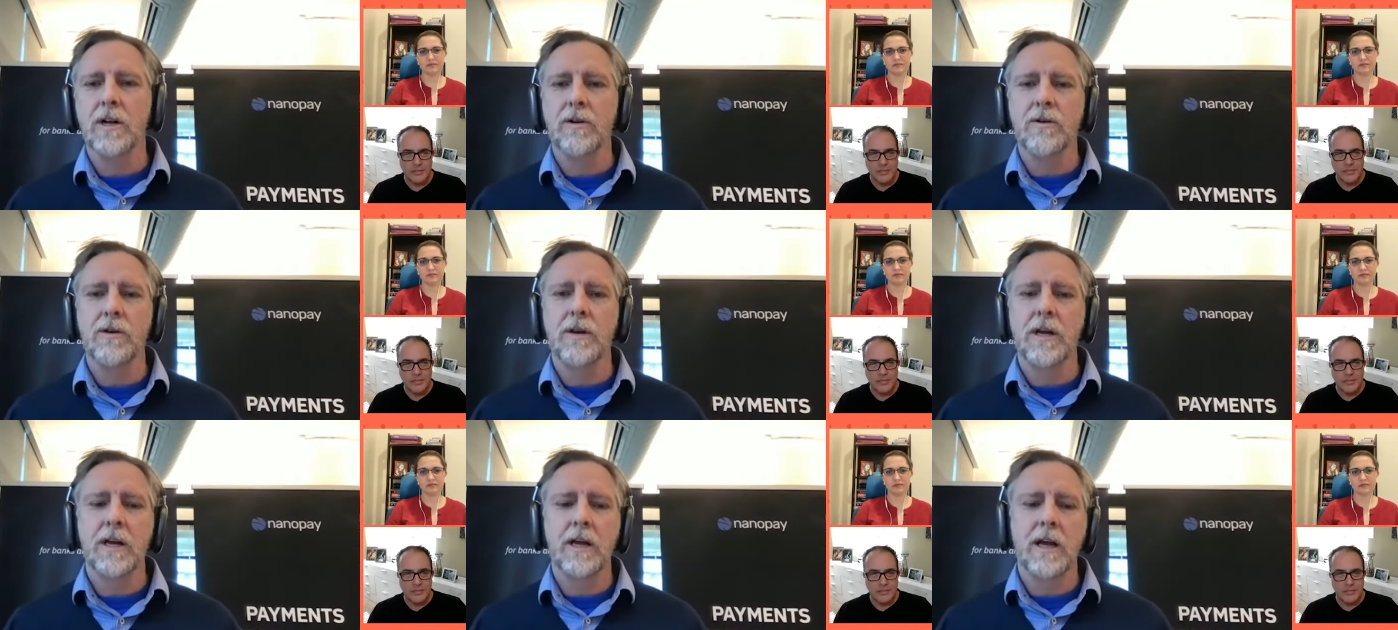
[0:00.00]

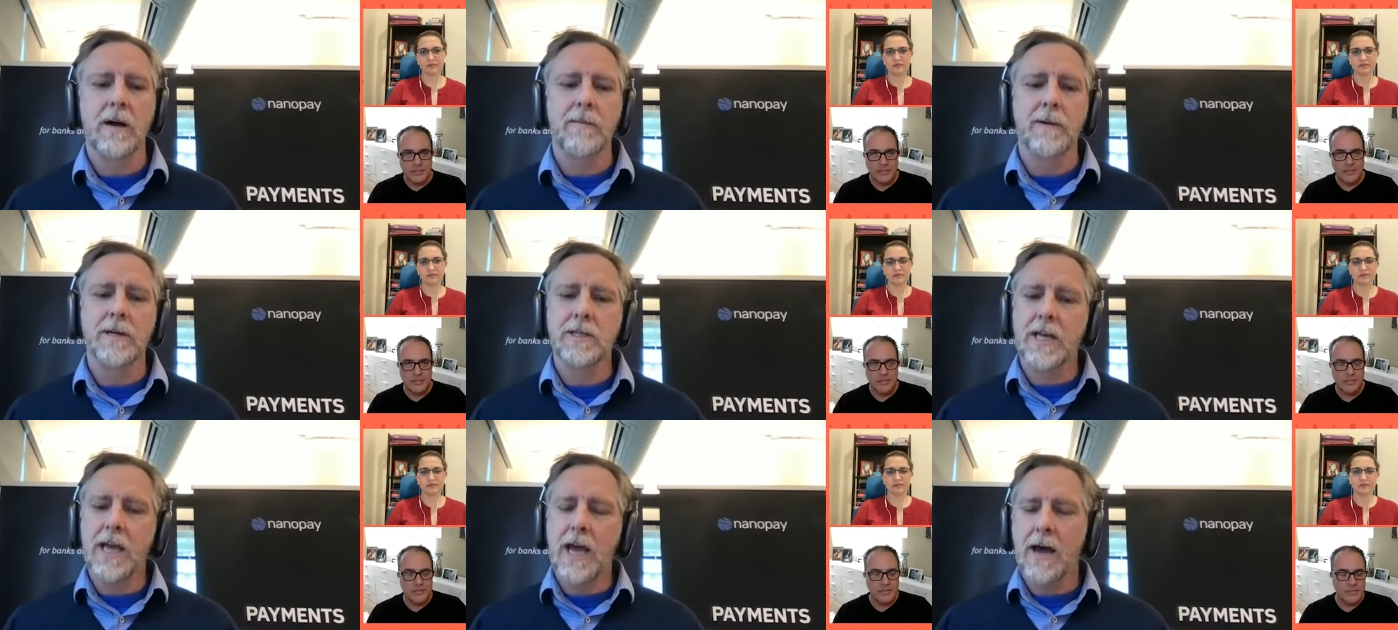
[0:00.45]
Speaker 1: including how
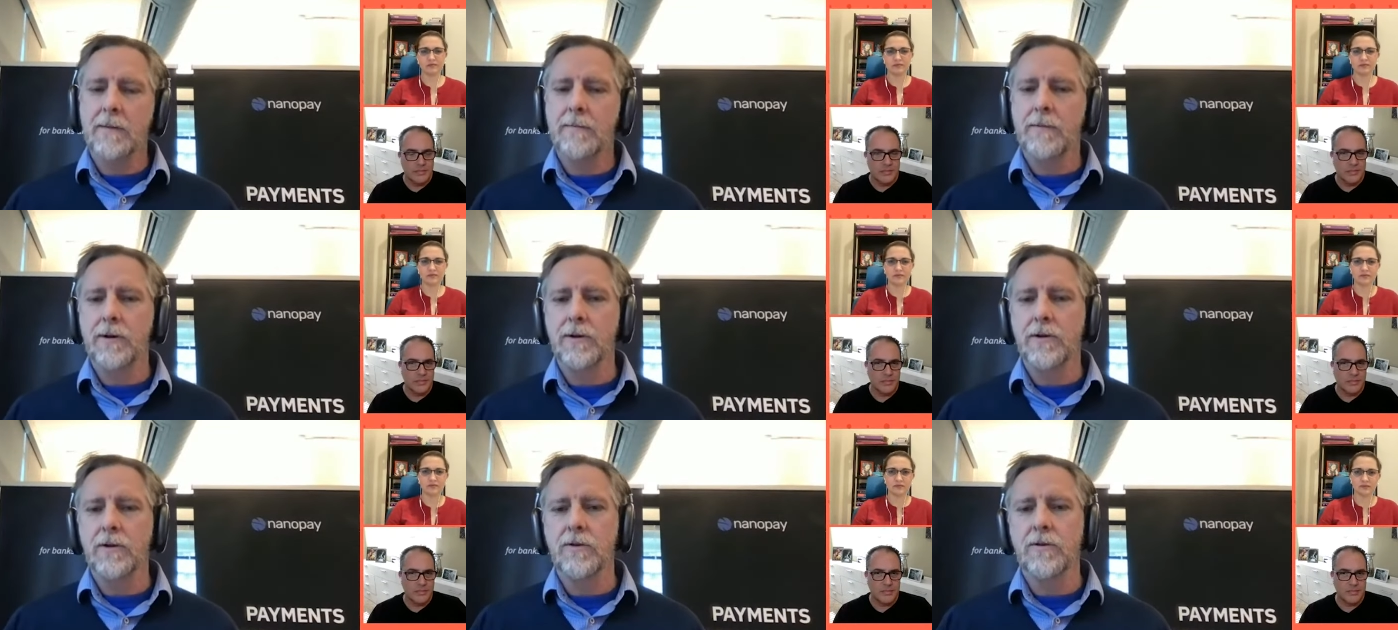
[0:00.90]
much
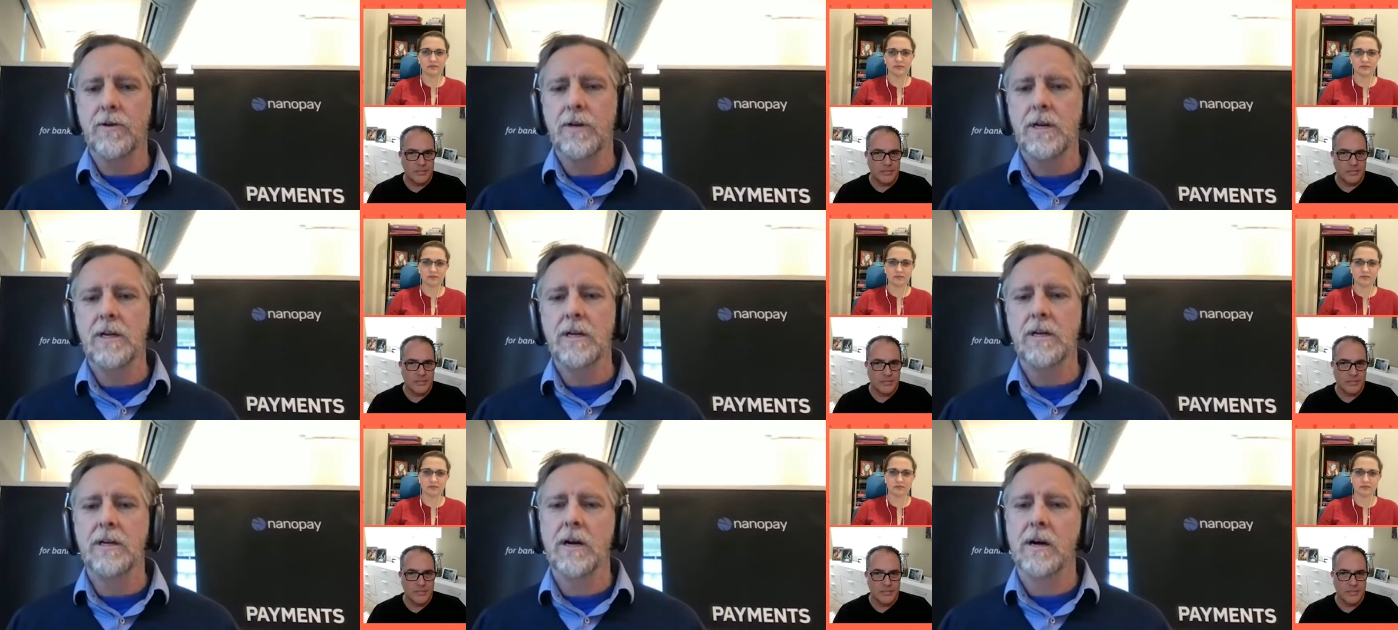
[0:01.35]
capital you
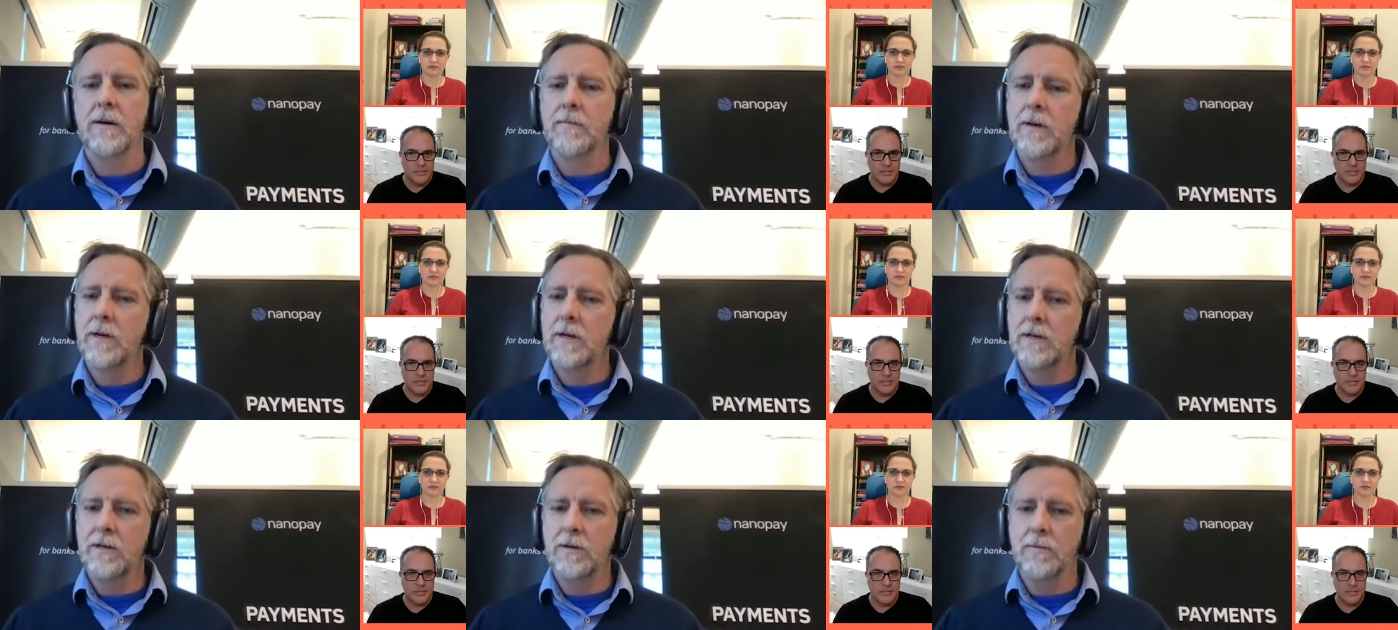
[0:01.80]
need, how
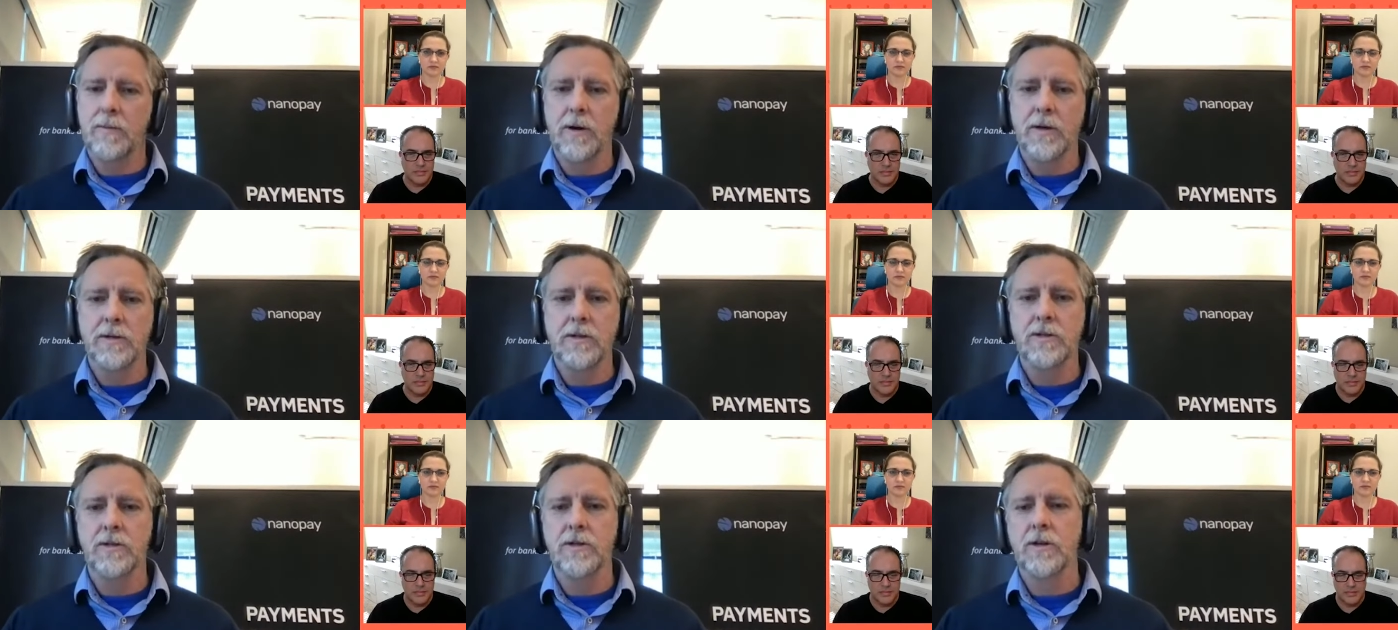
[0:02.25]
many
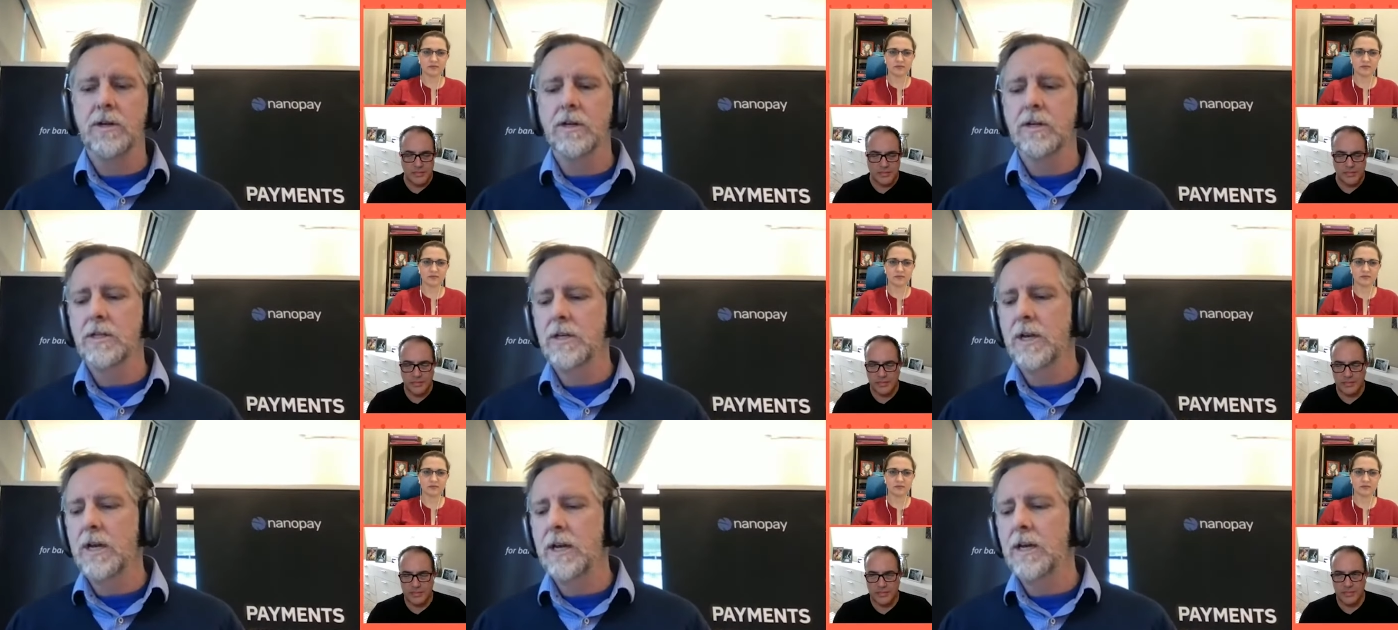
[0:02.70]
deposits you
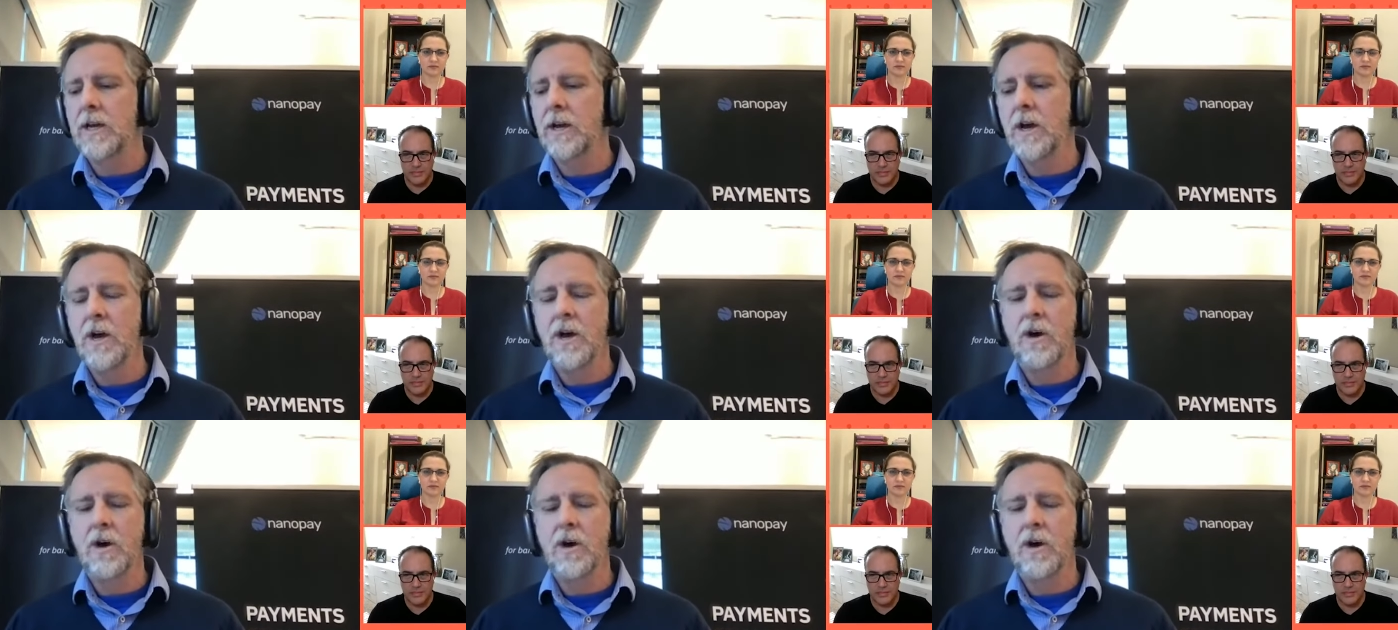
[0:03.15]
can take.